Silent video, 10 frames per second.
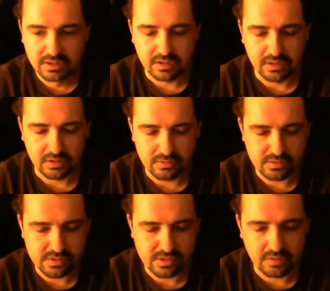You know,
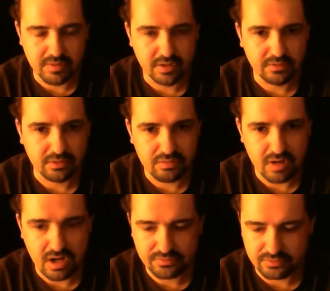it's all about the
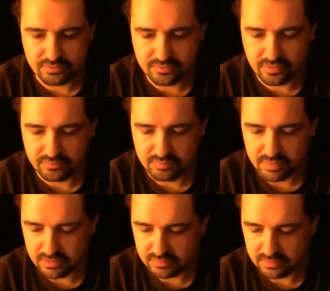craft of
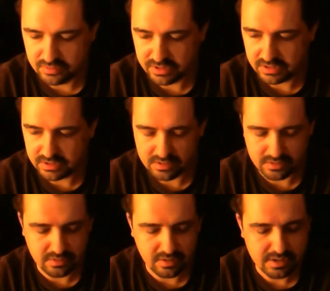beer brewing and
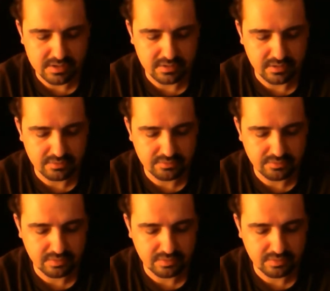all that stuff.